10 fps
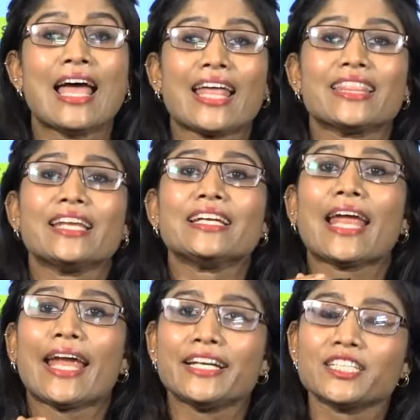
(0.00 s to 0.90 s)
and then it
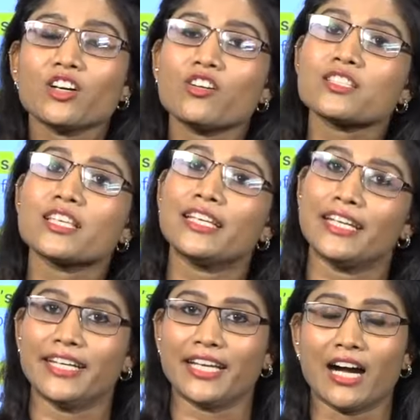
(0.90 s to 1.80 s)
enters in
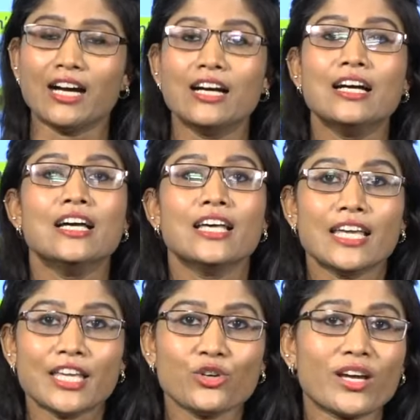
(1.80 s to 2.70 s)
India.
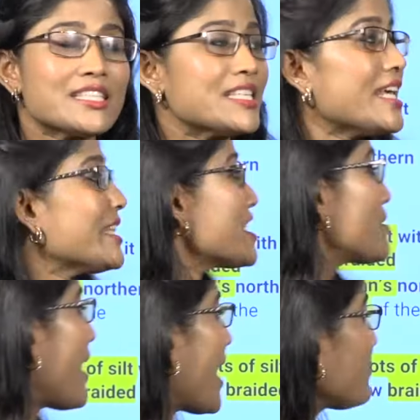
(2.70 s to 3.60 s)
You can see this
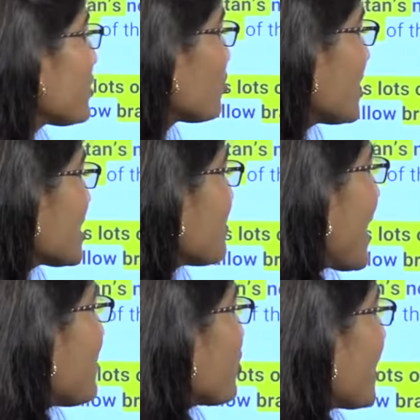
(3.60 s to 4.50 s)
map, through this map you